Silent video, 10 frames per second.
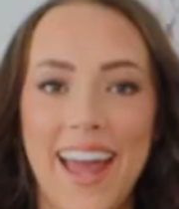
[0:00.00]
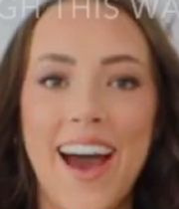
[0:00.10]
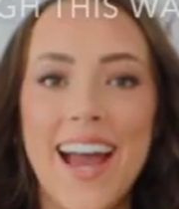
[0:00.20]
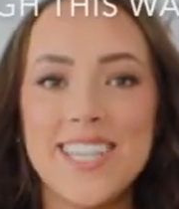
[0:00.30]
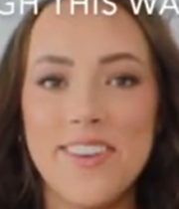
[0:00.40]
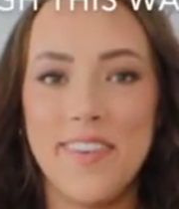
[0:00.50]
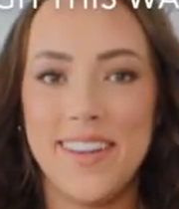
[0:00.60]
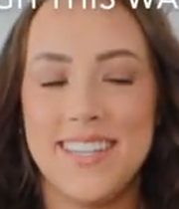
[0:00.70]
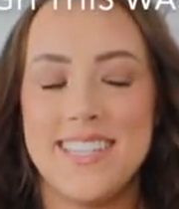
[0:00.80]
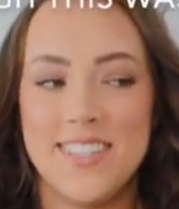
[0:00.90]
I actually
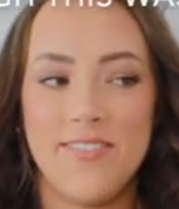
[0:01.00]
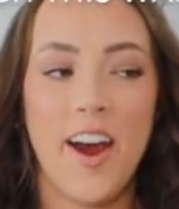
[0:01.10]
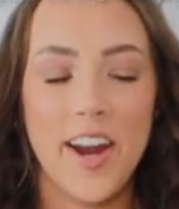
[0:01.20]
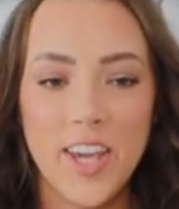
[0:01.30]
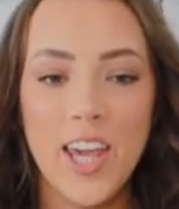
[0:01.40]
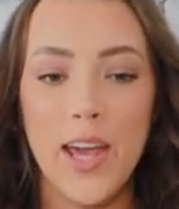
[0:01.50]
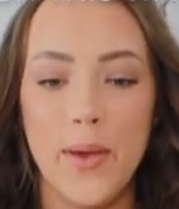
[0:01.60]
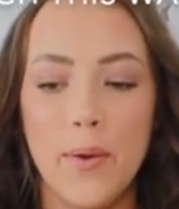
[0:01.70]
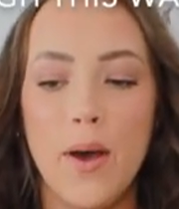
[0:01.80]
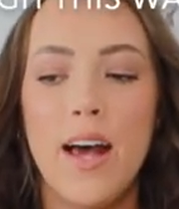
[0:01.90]
think this is very
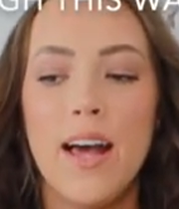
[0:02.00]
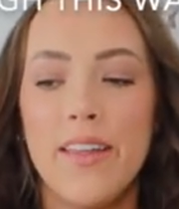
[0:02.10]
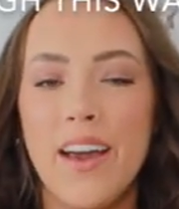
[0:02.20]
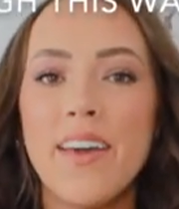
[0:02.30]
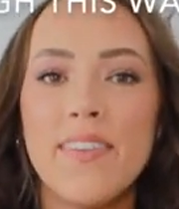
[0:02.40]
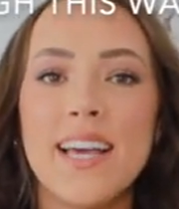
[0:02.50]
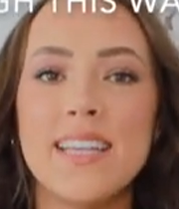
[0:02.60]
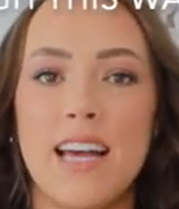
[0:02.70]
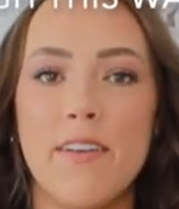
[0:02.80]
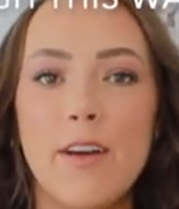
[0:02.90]
cute. The only thing
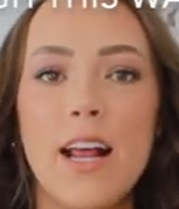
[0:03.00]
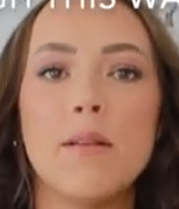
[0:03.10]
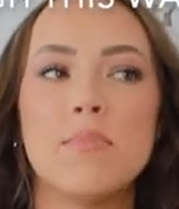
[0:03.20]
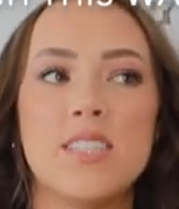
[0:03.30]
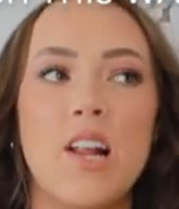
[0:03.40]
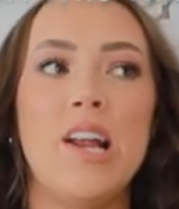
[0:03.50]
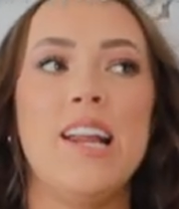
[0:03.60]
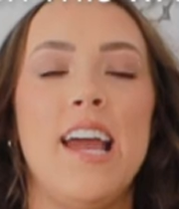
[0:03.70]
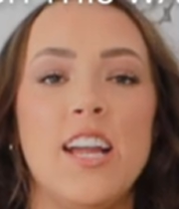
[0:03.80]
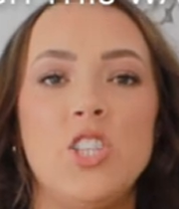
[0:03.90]
is, I feel like I'm
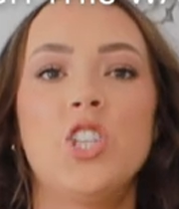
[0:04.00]
slightly getting